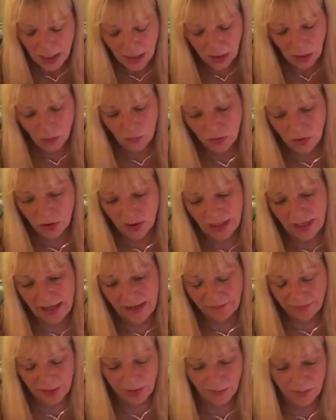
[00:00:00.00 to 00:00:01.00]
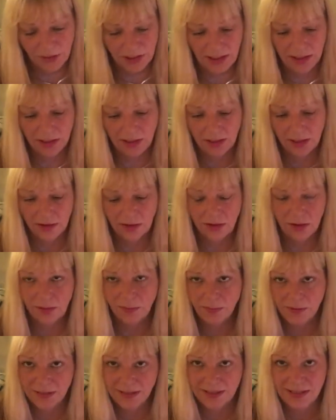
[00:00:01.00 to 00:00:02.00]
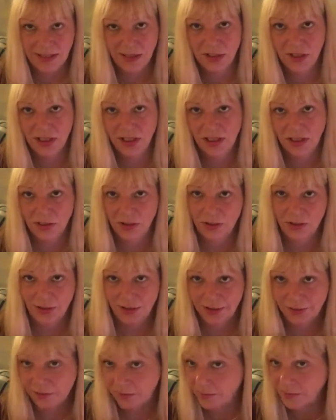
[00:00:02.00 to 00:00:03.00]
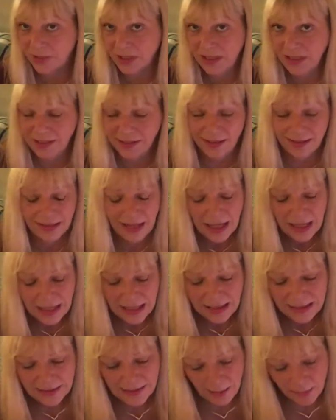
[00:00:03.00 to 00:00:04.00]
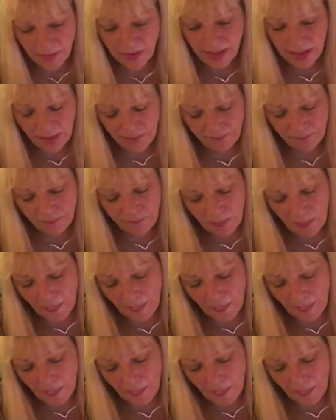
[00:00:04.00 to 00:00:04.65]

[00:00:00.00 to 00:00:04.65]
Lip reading: you could have completed a term position, you could have completed something